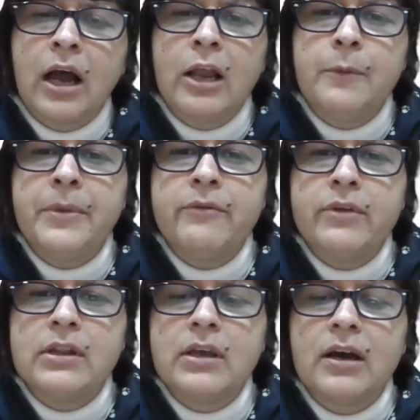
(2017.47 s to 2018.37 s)
L.P.
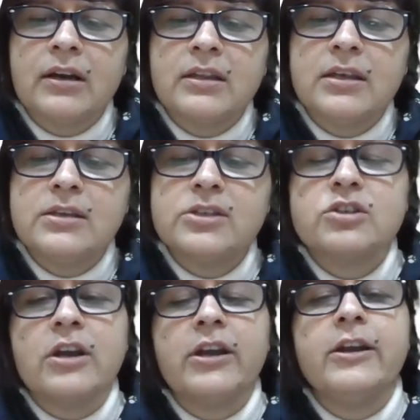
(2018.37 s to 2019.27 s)
Vidyarthi
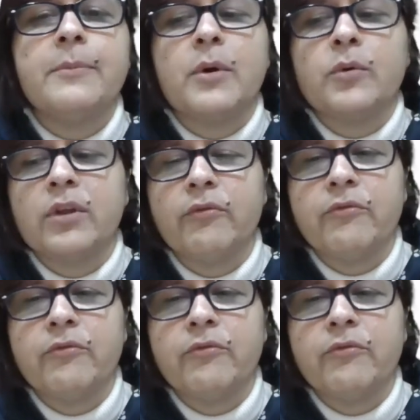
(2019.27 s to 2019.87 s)
studied about the